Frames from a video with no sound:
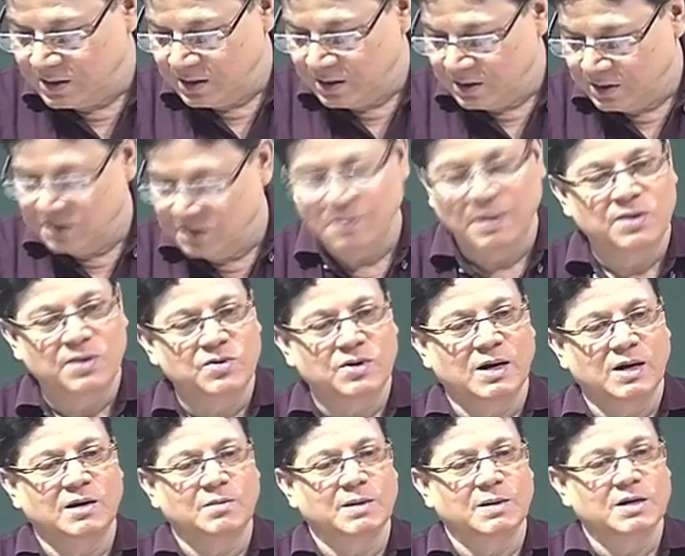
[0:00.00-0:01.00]
symmetry
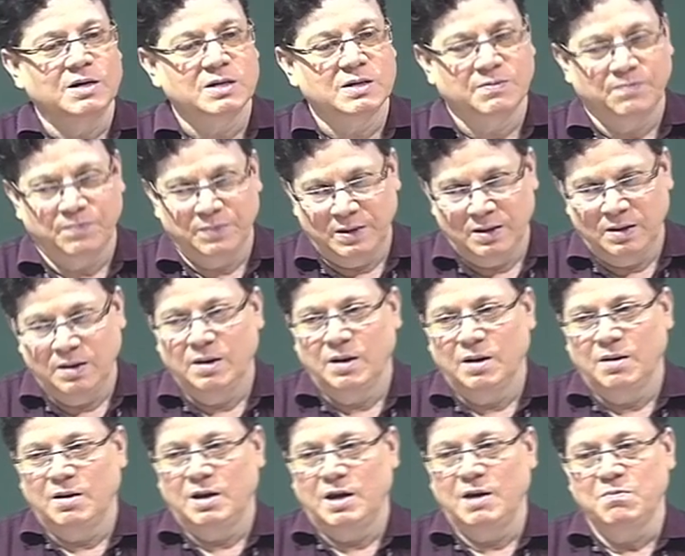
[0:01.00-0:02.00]
elements,
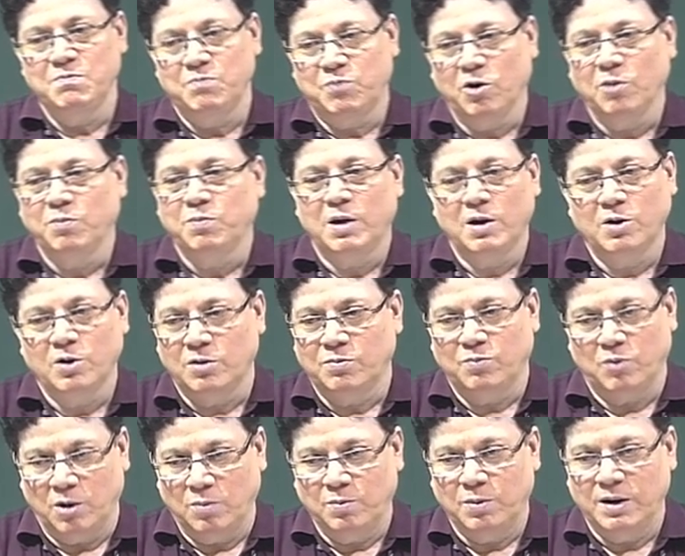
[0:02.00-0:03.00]
improper or
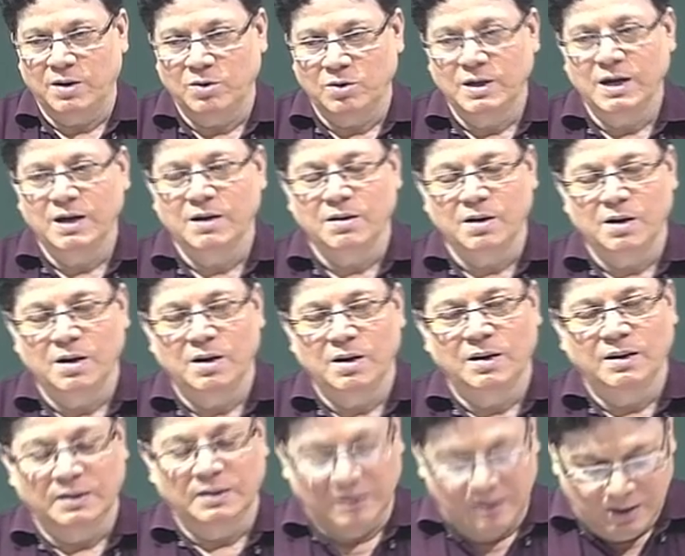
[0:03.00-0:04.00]
proper. Okay.
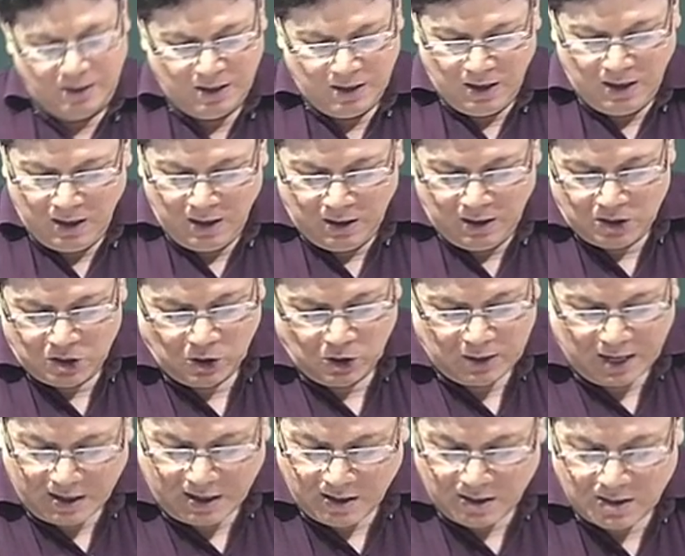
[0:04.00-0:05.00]
So,
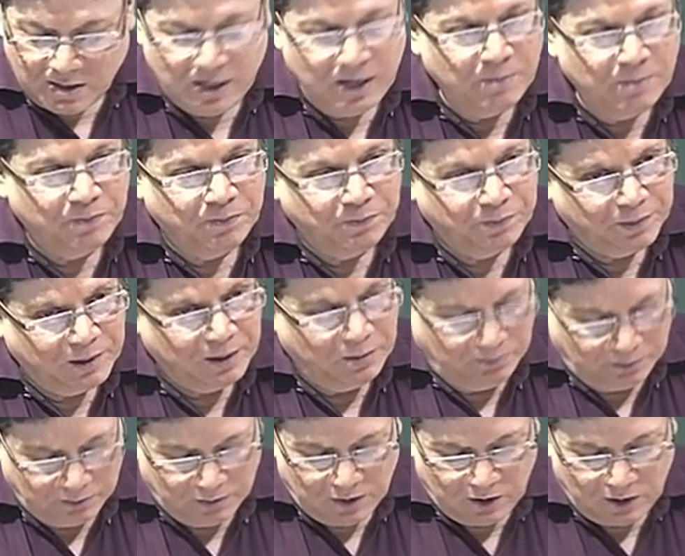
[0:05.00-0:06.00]
that is the
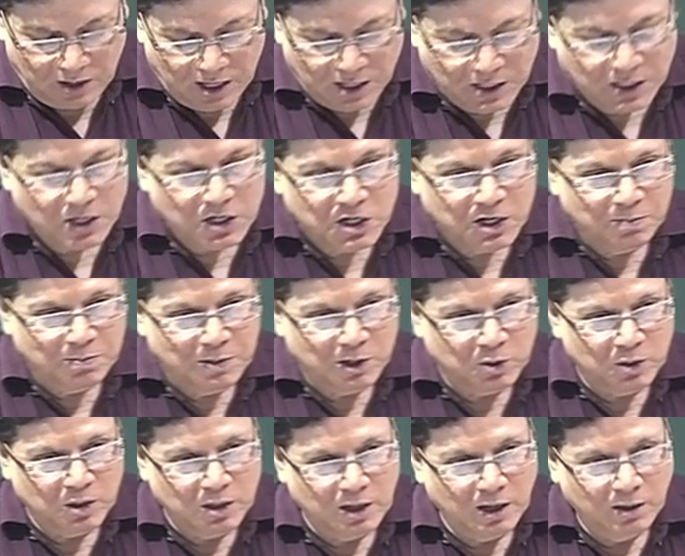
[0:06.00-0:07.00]
relationship
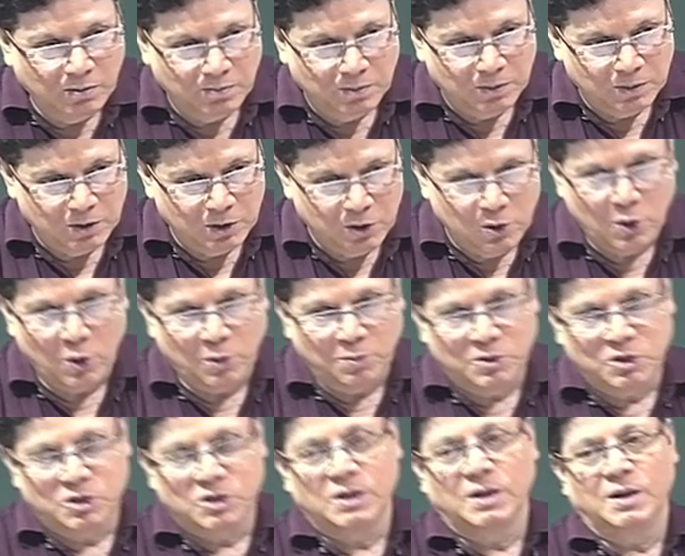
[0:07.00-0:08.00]
between the
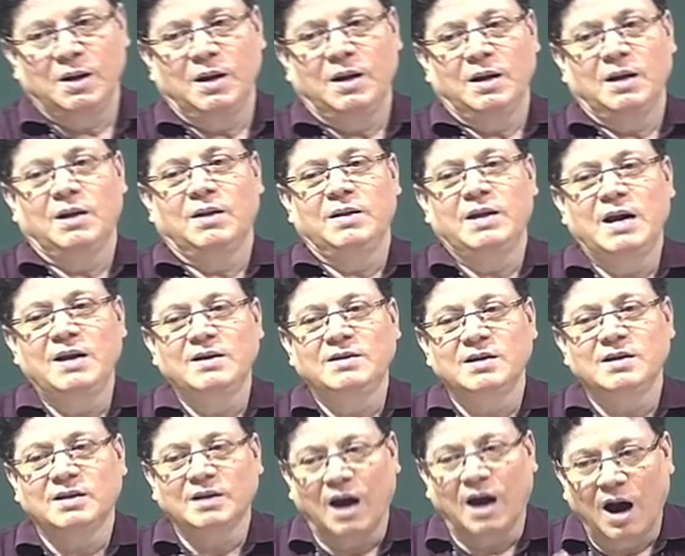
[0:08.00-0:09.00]
groups. There is a
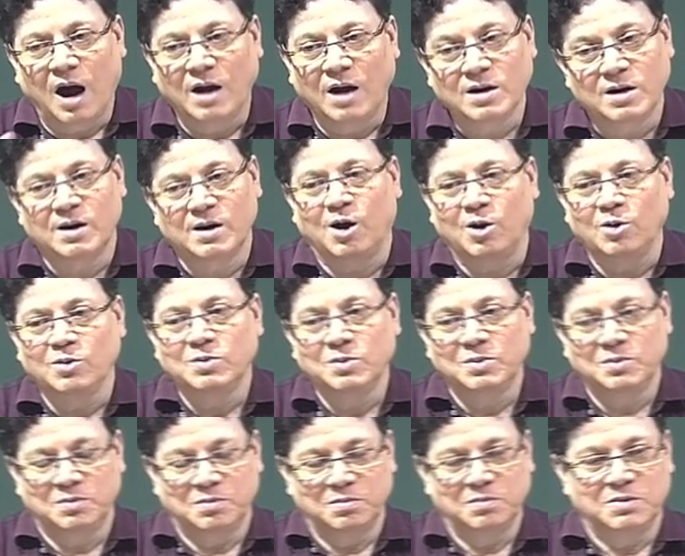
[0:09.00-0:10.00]
third now
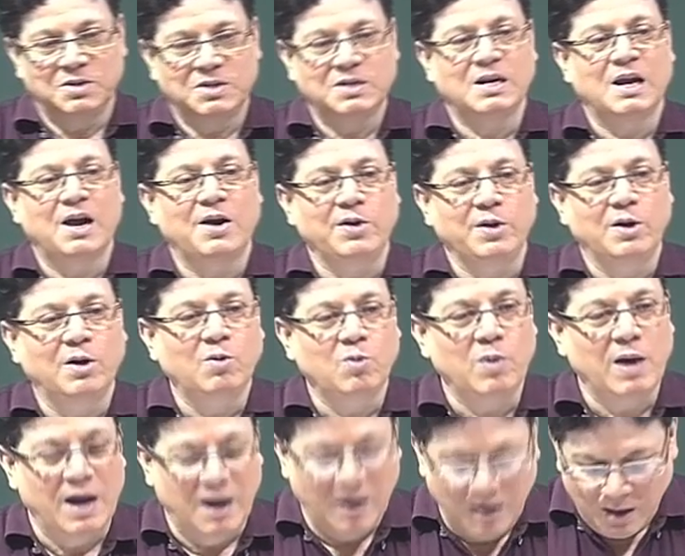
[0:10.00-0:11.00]
scenario
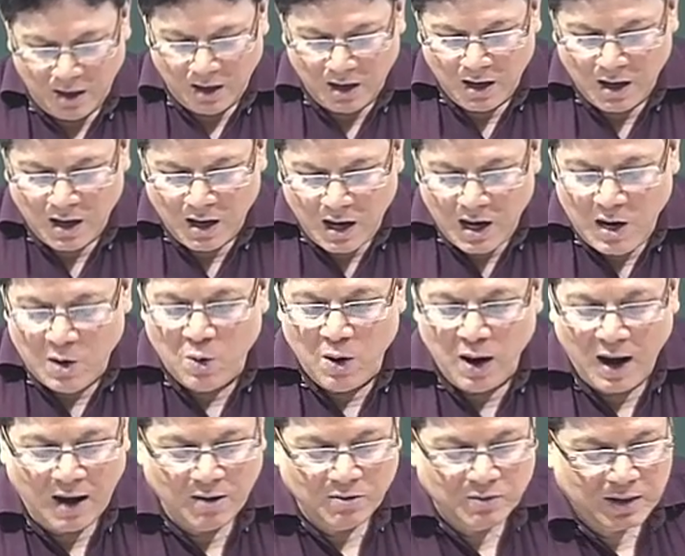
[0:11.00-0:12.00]
where you
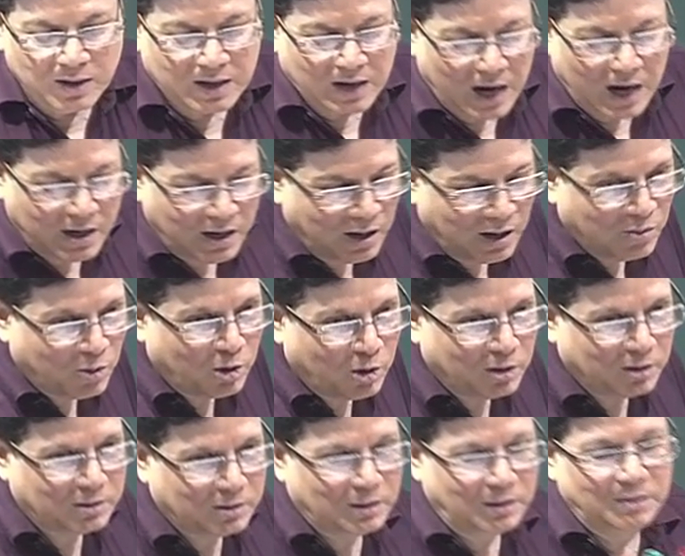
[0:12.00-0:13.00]
have the chiral
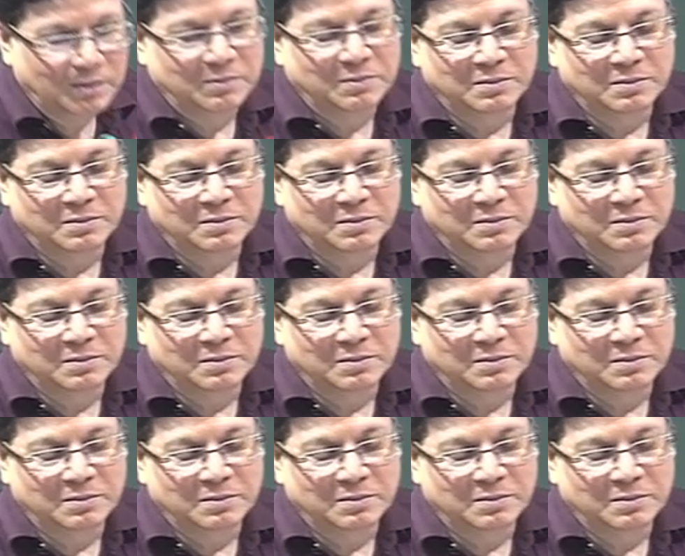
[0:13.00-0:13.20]
molecule,